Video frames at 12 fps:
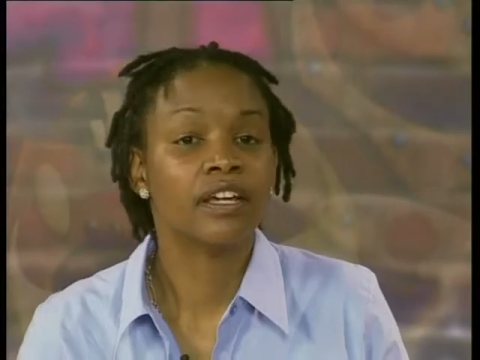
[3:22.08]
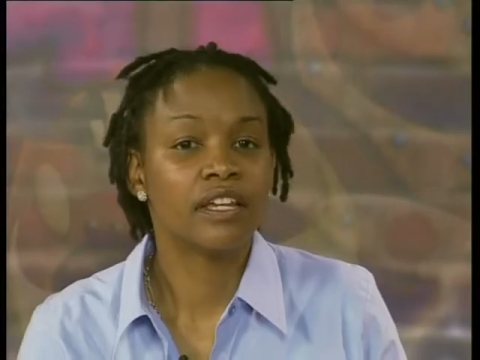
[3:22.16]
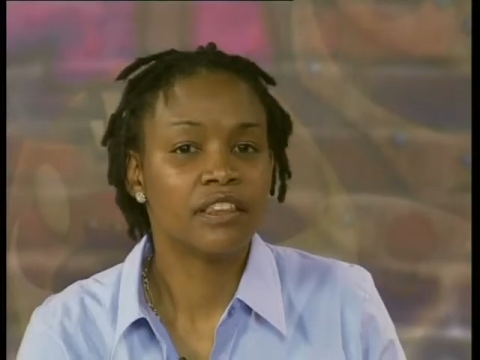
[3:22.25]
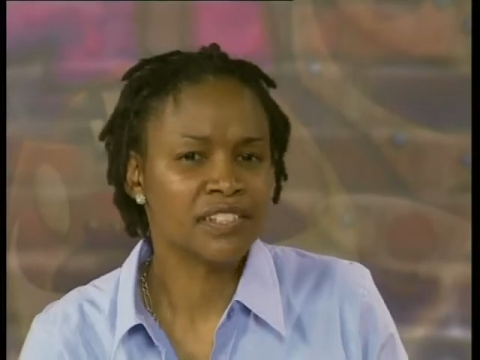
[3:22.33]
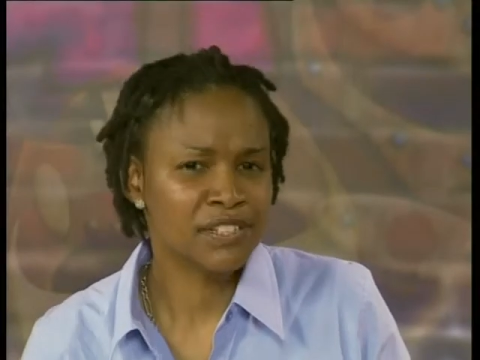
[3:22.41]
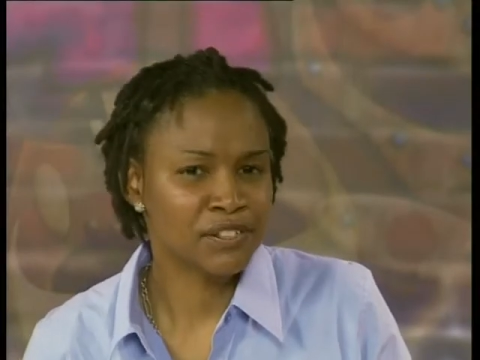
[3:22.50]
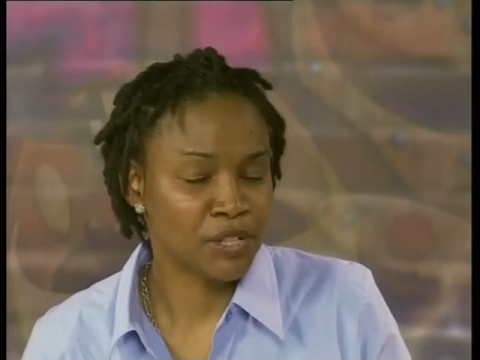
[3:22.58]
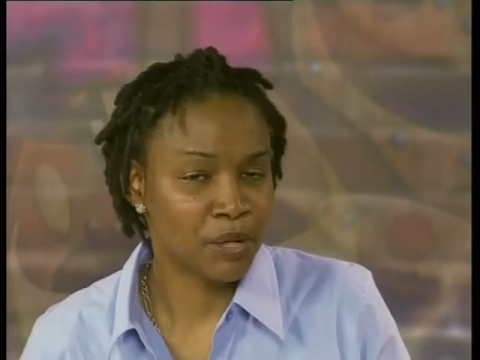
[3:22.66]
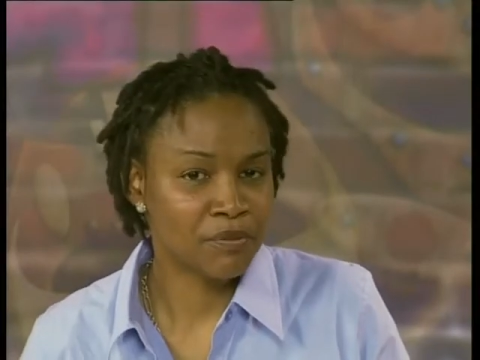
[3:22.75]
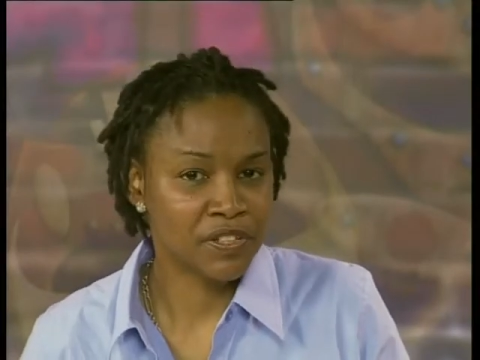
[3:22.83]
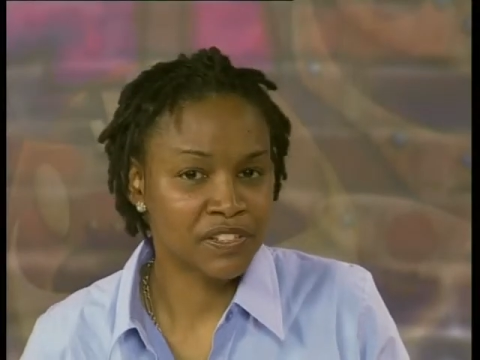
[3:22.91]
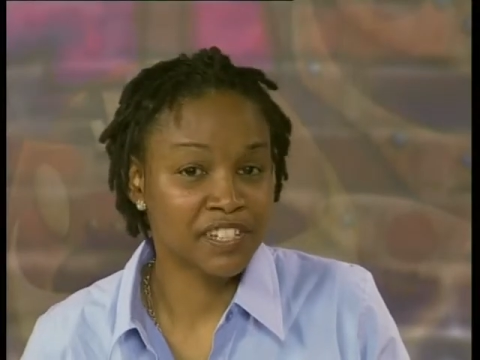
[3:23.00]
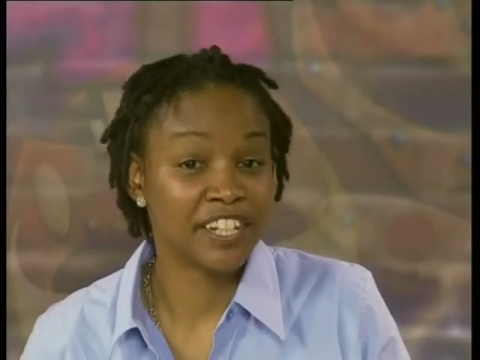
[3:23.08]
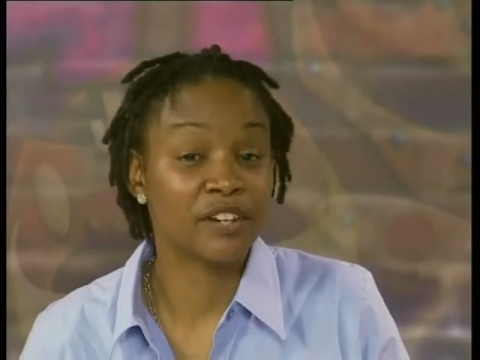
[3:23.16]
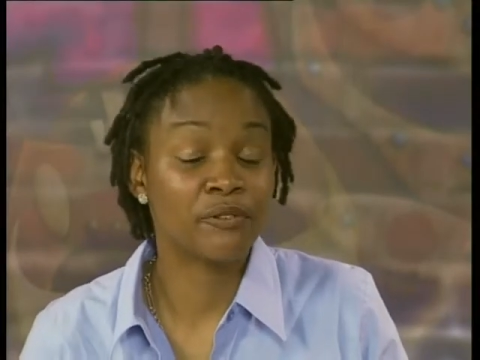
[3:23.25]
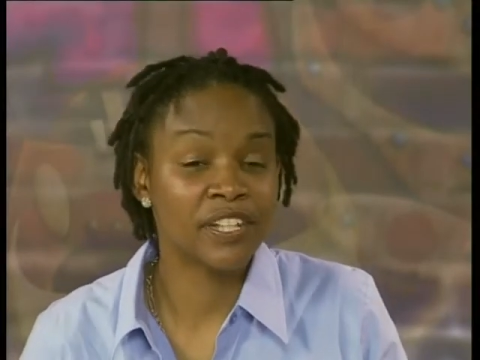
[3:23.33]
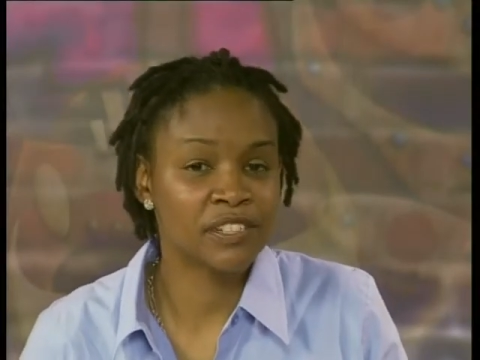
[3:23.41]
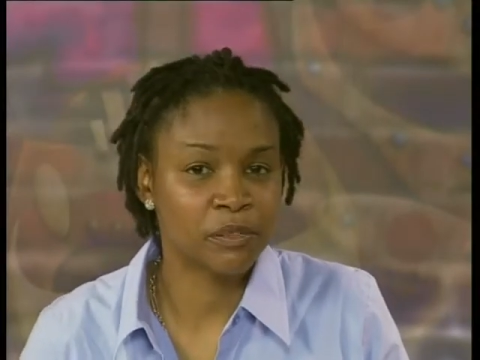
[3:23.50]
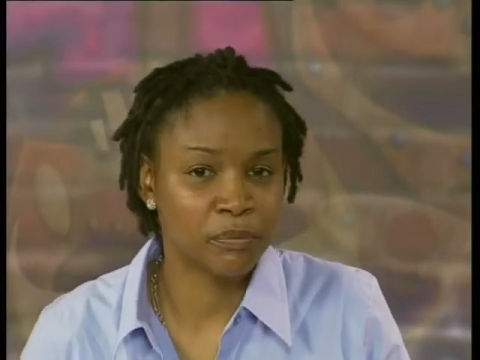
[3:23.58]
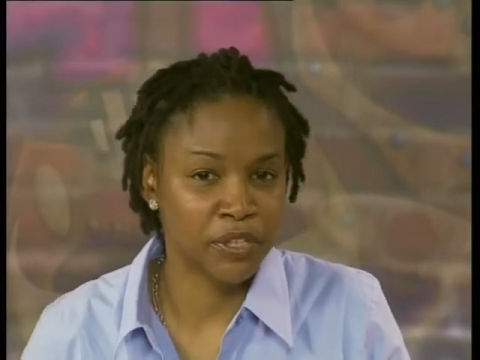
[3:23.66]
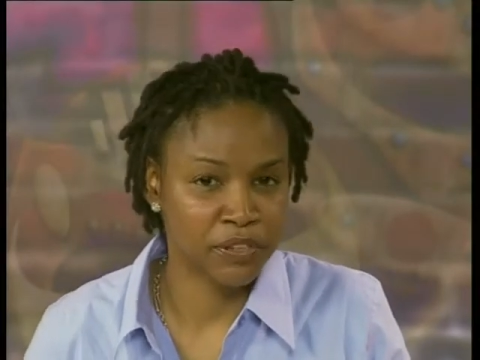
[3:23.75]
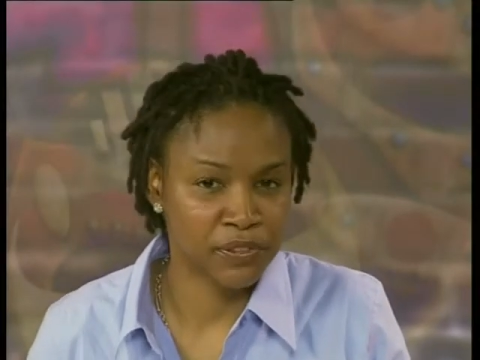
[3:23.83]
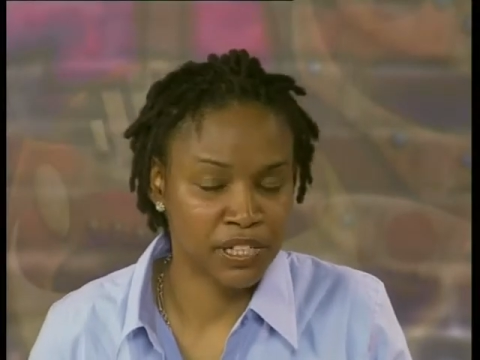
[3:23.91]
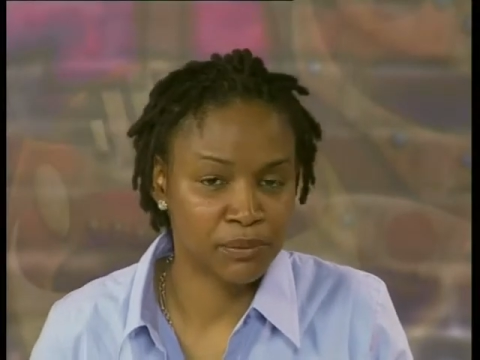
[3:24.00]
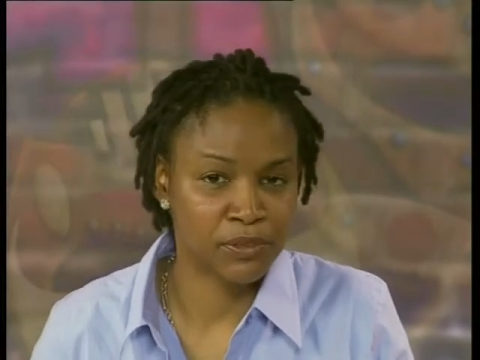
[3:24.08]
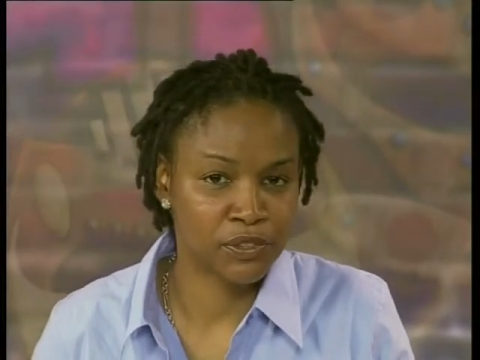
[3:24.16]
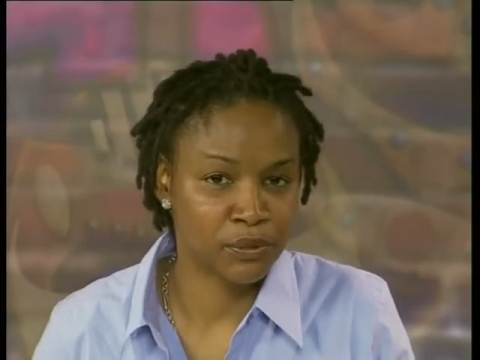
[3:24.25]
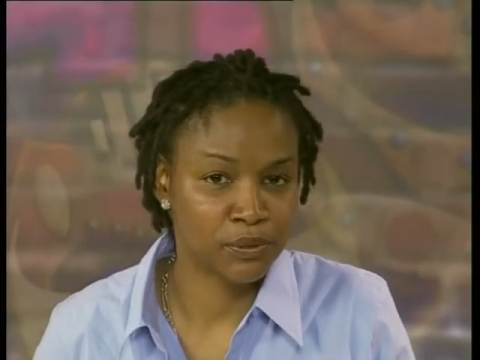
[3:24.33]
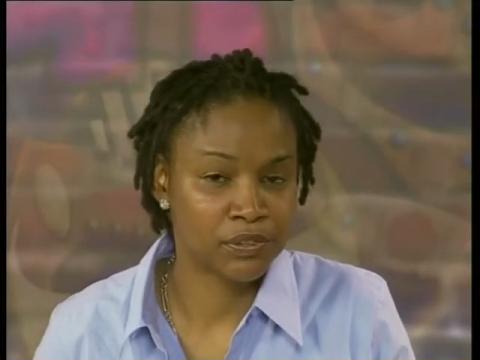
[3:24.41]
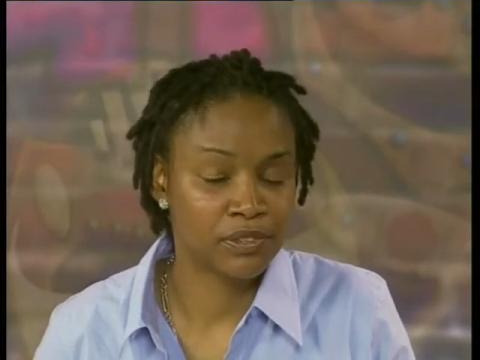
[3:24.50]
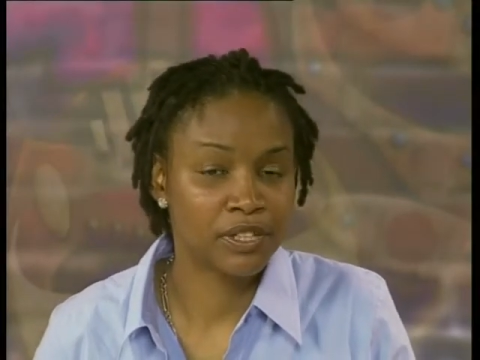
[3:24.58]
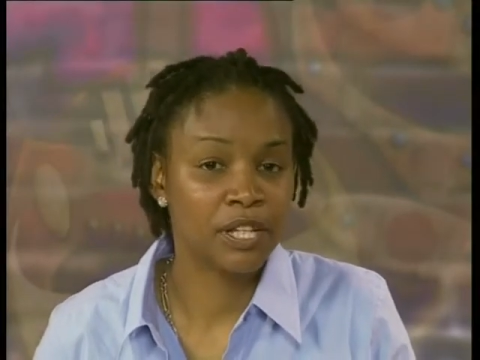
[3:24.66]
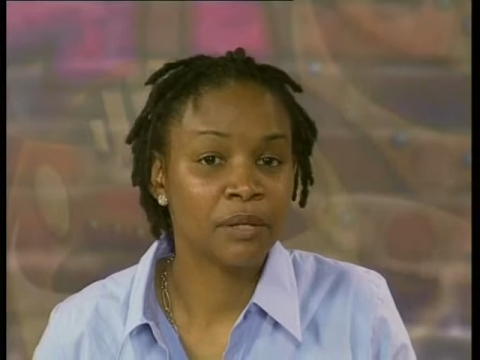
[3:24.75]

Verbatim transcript: This is obviously a recipe of some sorts,